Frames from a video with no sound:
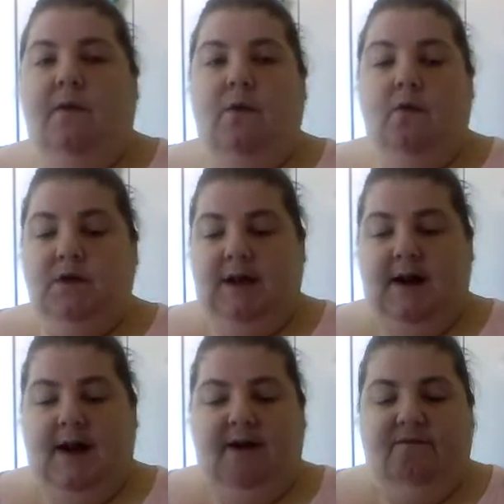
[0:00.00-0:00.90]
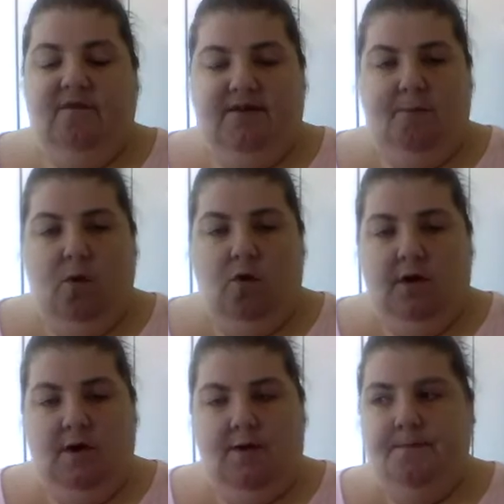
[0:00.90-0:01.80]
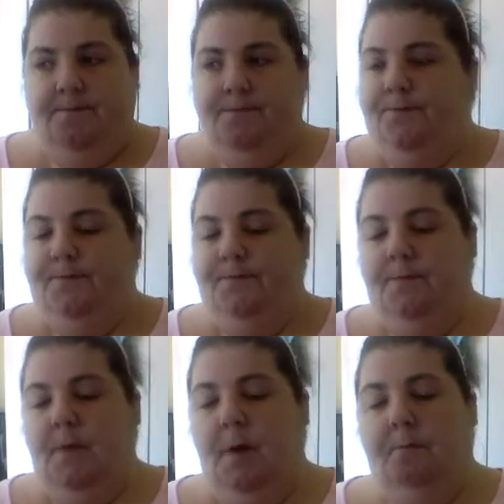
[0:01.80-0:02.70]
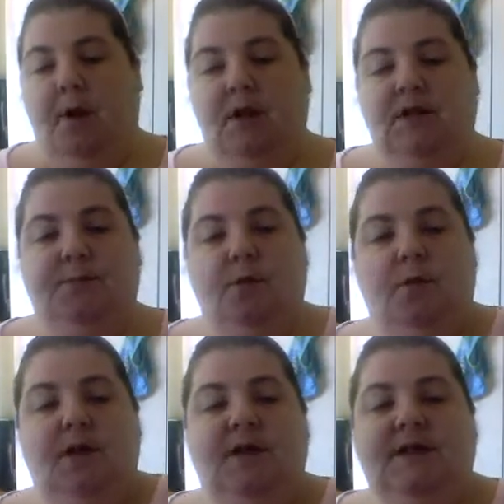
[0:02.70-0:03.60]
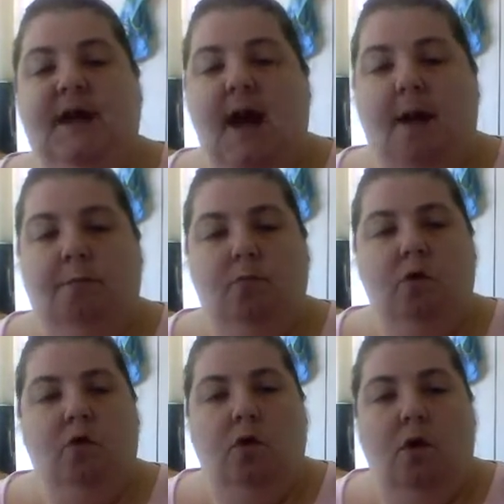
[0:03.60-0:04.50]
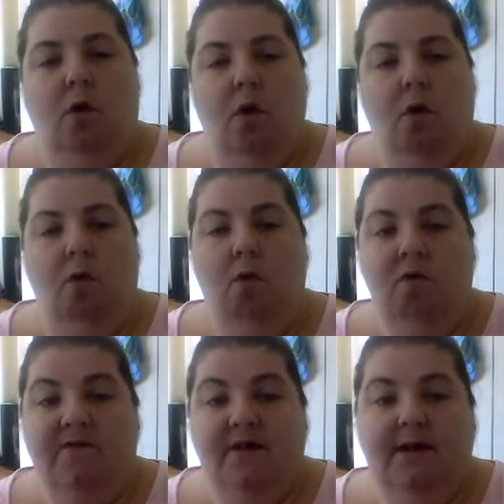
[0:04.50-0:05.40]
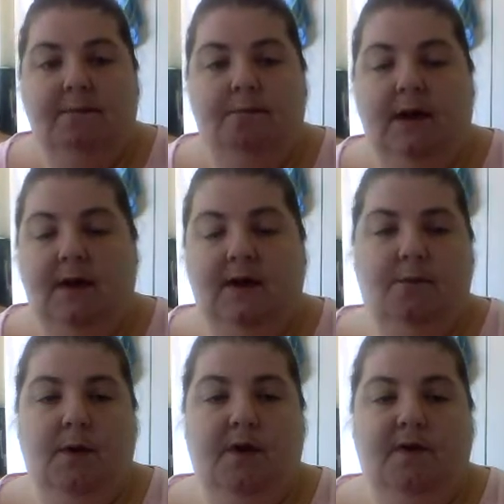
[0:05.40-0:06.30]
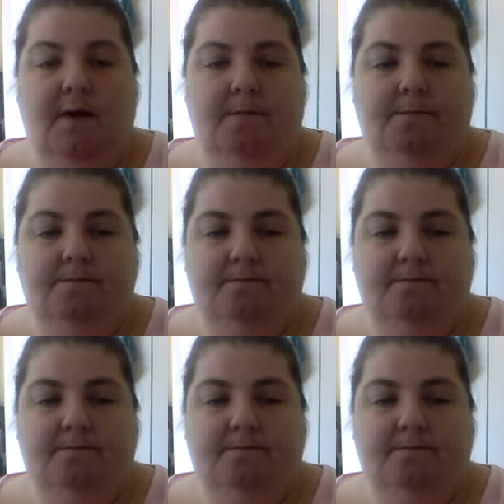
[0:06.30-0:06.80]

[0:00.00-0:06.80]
The order arrived this morning, but to be honest, I'm not overly impressed with it.